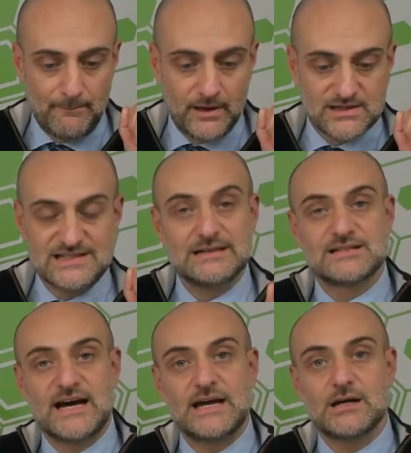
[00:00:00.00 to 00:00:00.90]
Steel
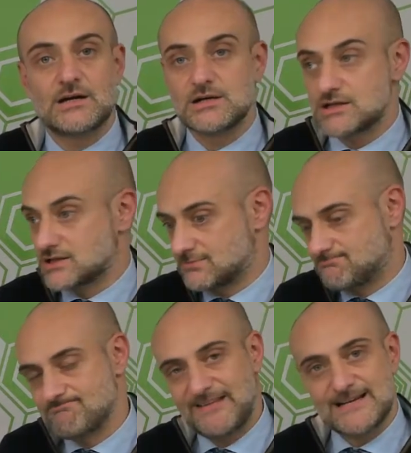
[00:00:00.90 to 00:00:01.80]
Tigers,
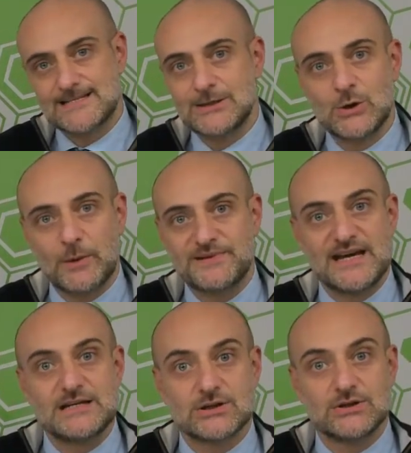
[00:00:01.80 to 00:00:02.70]
there's no
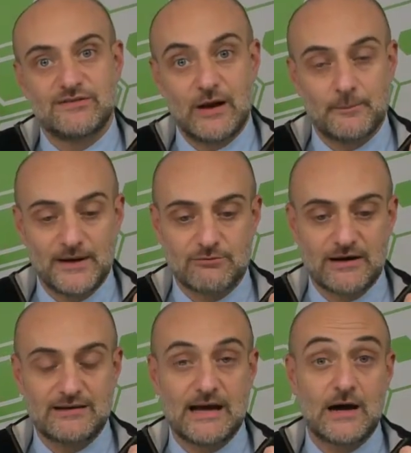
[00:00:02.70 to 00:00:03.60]
update on development
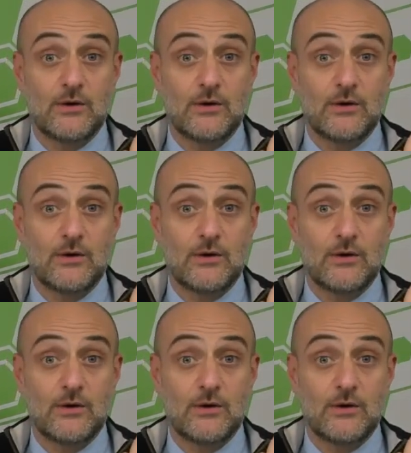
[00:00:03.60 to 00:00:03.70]
right now.